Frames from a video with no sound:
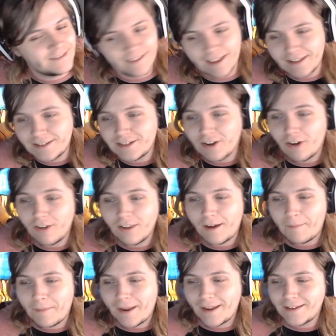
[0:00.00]
That's all
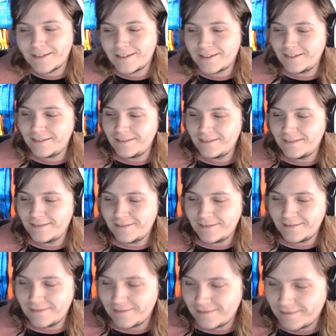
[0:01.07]
I'm asking.
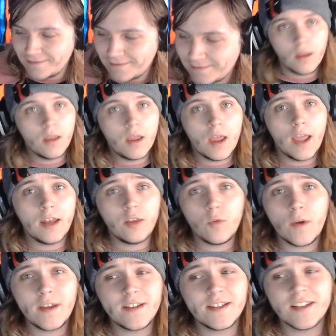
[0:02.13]

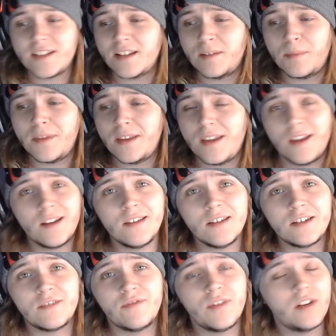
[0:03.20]
Anyways, that's gonna be the end of
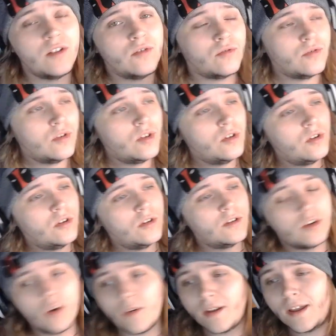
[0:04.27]
this video.
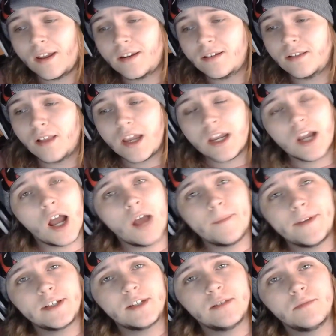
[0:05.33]
Go ahead and like,
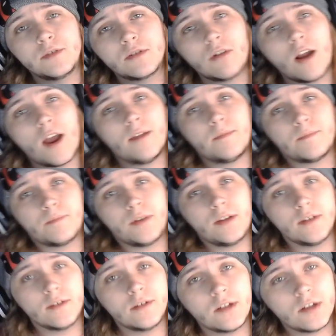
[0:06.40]
comment, subscribe,
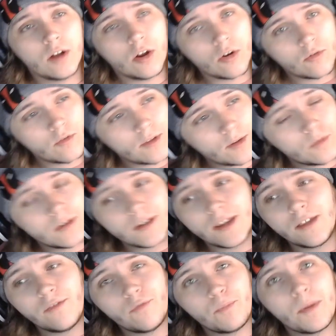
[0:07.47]
because, you know, it would
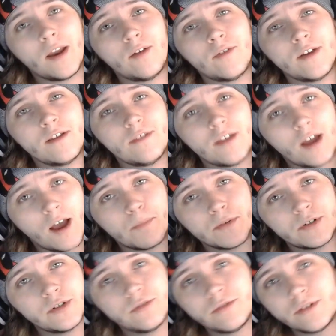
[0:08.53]
give Perry the
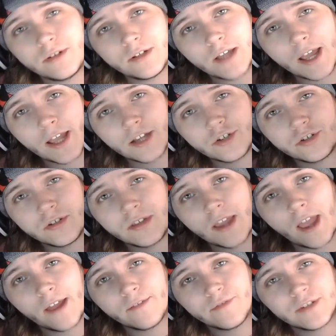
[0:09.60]
opportunity to actually
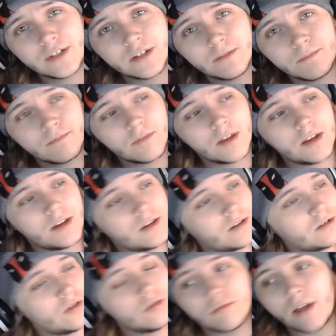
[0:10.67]
have some, like,
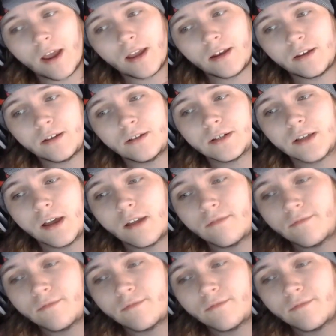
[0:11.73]
notoriety in his life.